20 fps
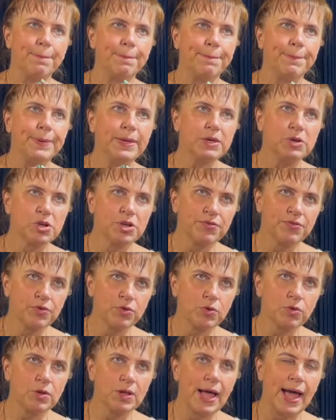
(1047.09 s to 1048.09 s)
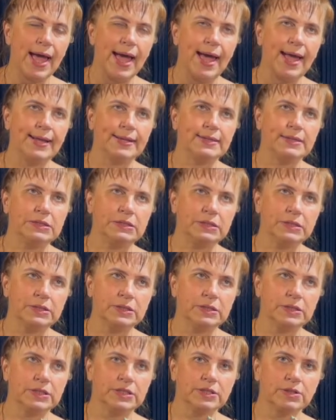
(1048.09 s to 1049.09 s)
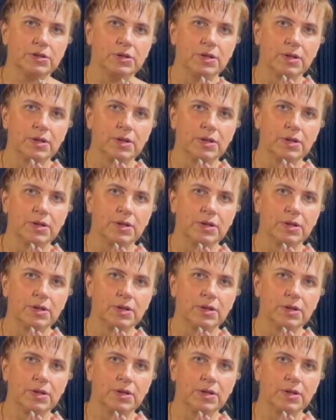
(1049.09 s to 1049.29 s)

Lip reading: beautiful and